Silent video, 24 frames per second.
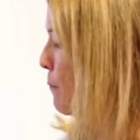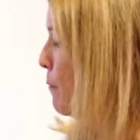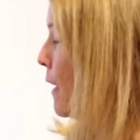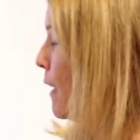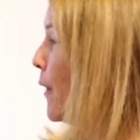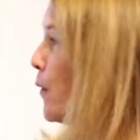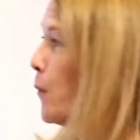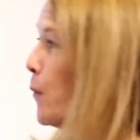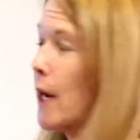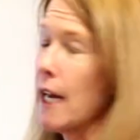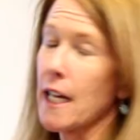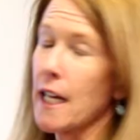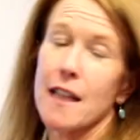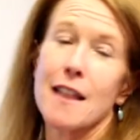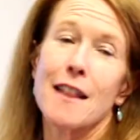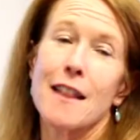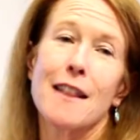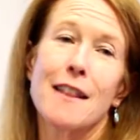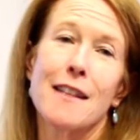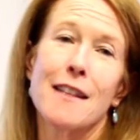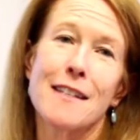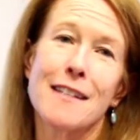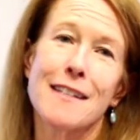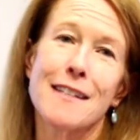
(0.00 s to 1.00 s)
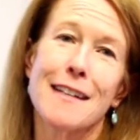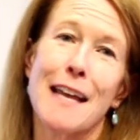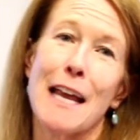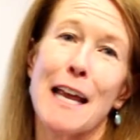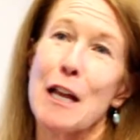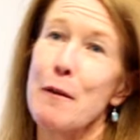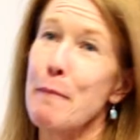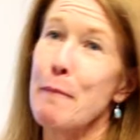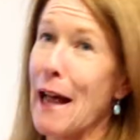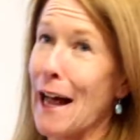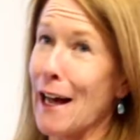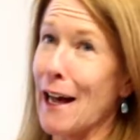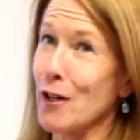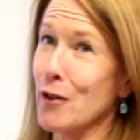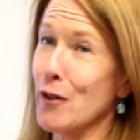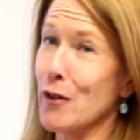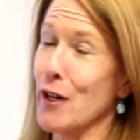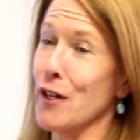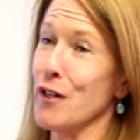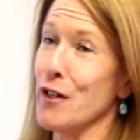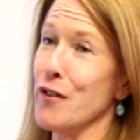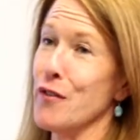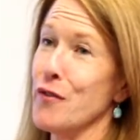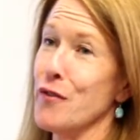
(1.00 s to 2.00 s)
By the way, this came
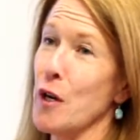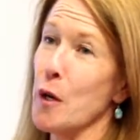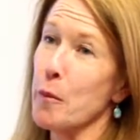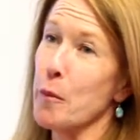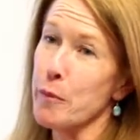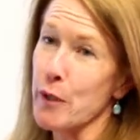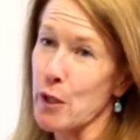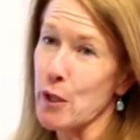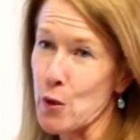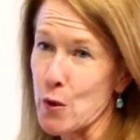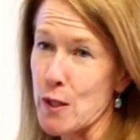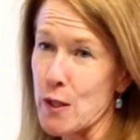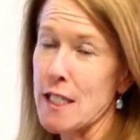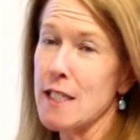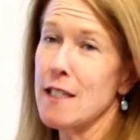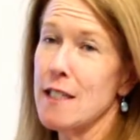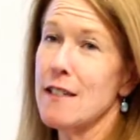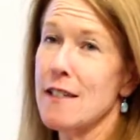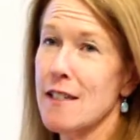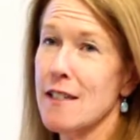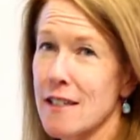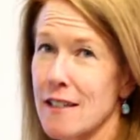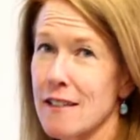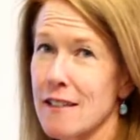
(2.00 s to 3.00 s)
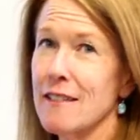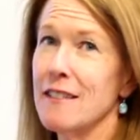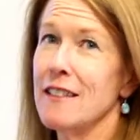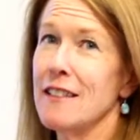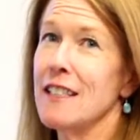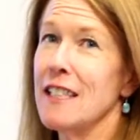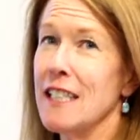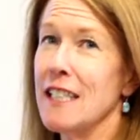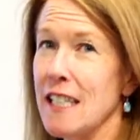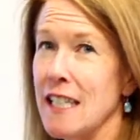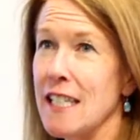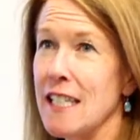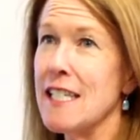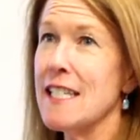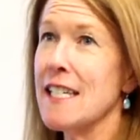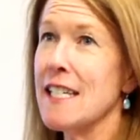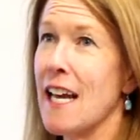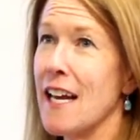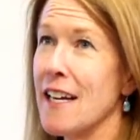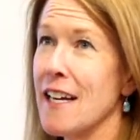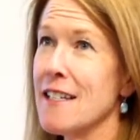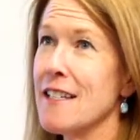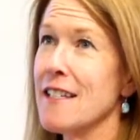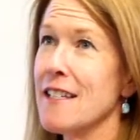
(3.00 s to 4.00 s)
out of abuses in these
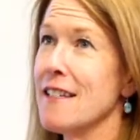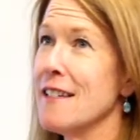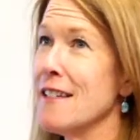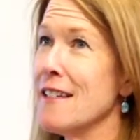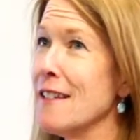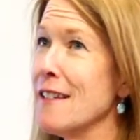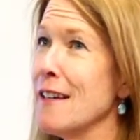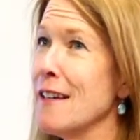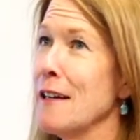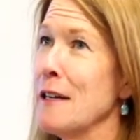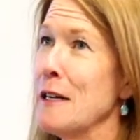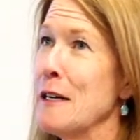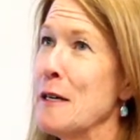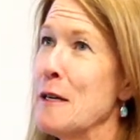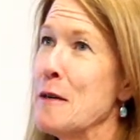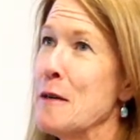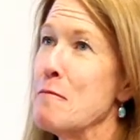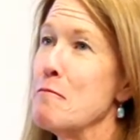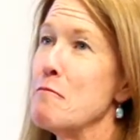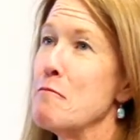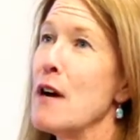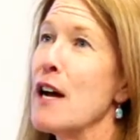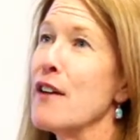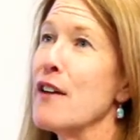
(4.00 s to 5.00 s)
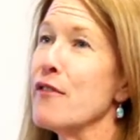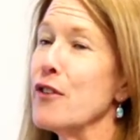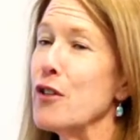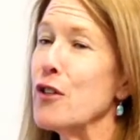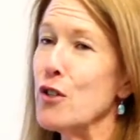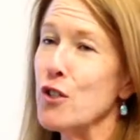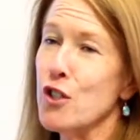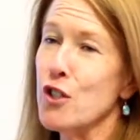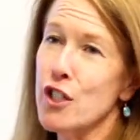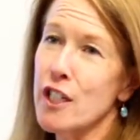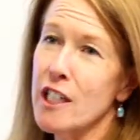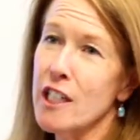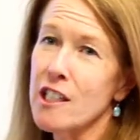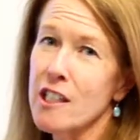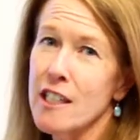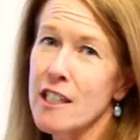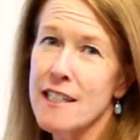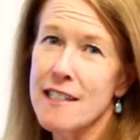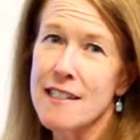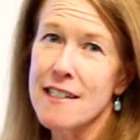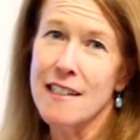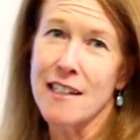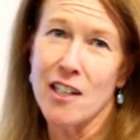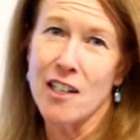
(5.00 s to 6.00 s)
cases by
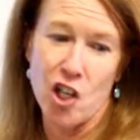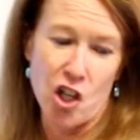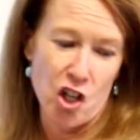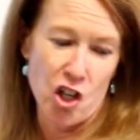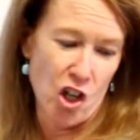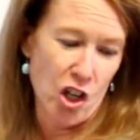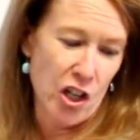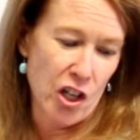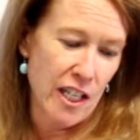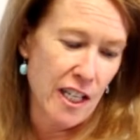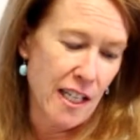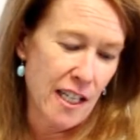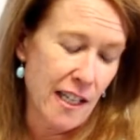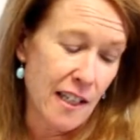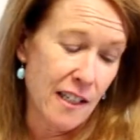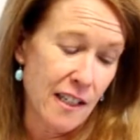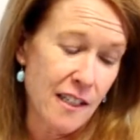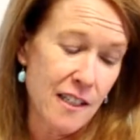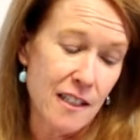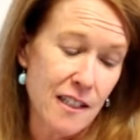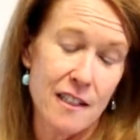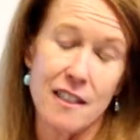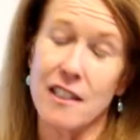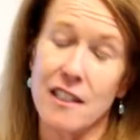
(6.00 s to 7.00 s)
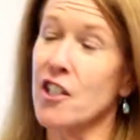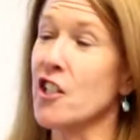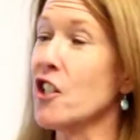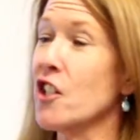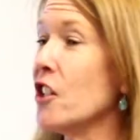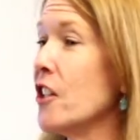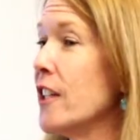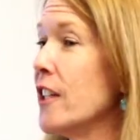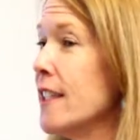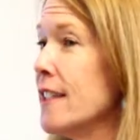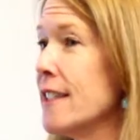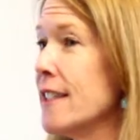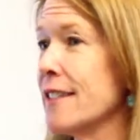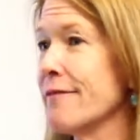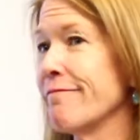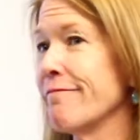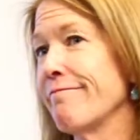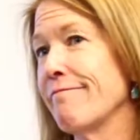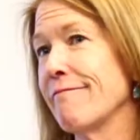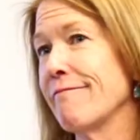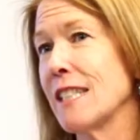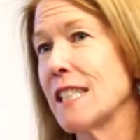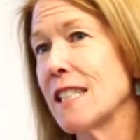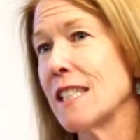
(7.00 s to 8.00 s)
fiduciaries and attorneys.
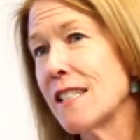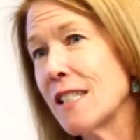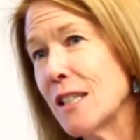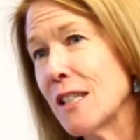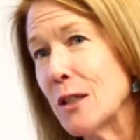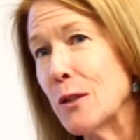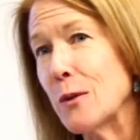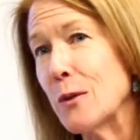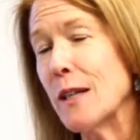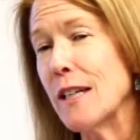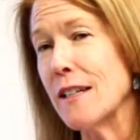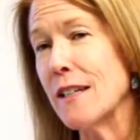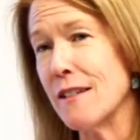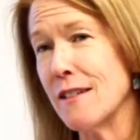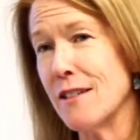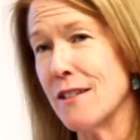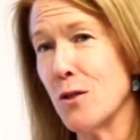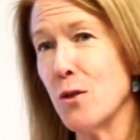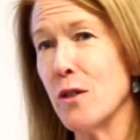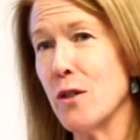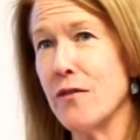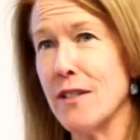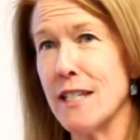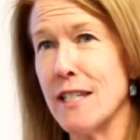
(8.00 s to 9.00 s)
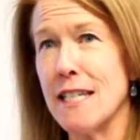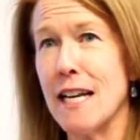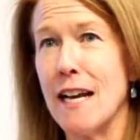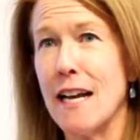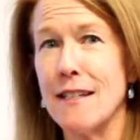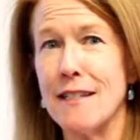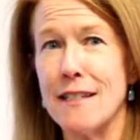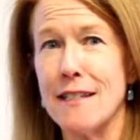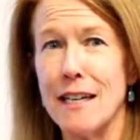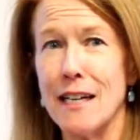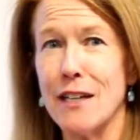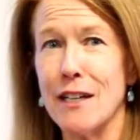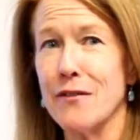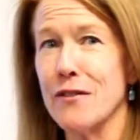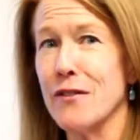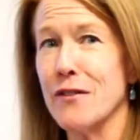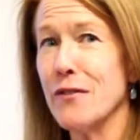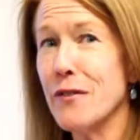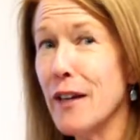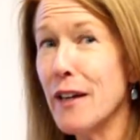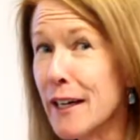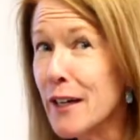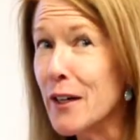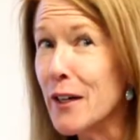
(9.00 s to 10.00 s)
So it's sort of a sad state of
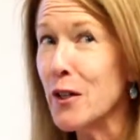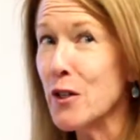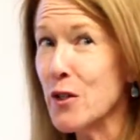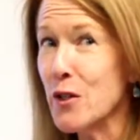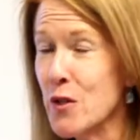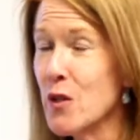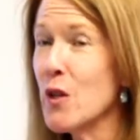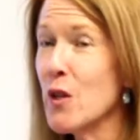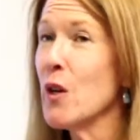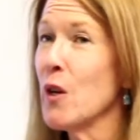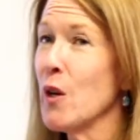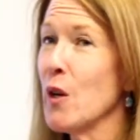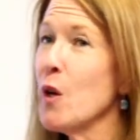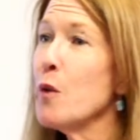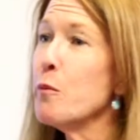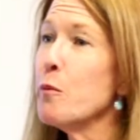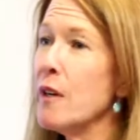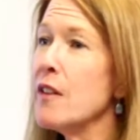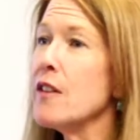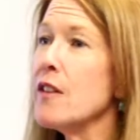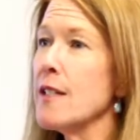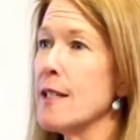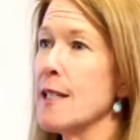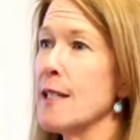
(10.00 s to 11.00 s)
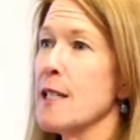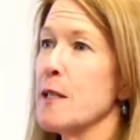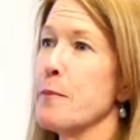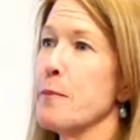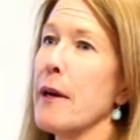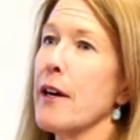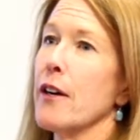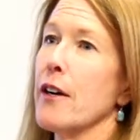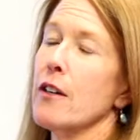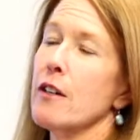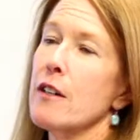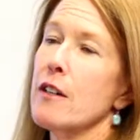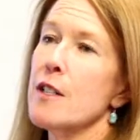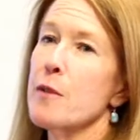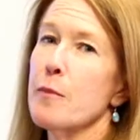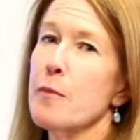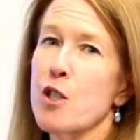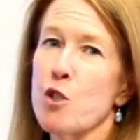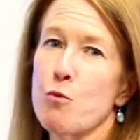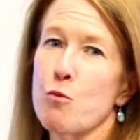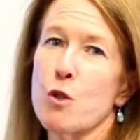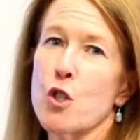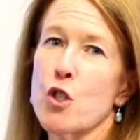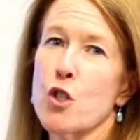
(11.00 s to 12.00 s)
affairs, but this is better. It's
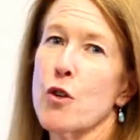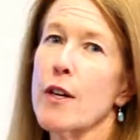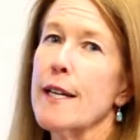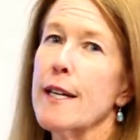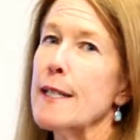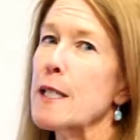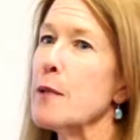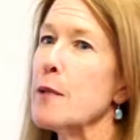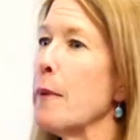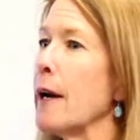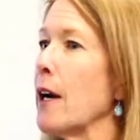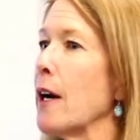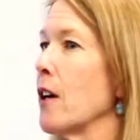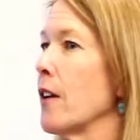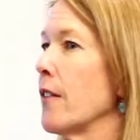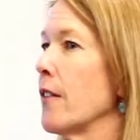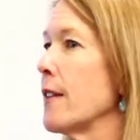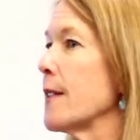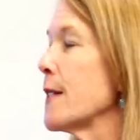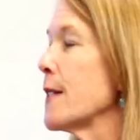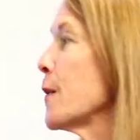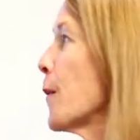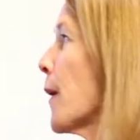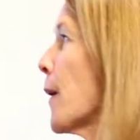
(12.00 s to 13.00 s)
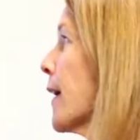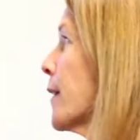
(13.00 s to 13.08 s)
much more transparent this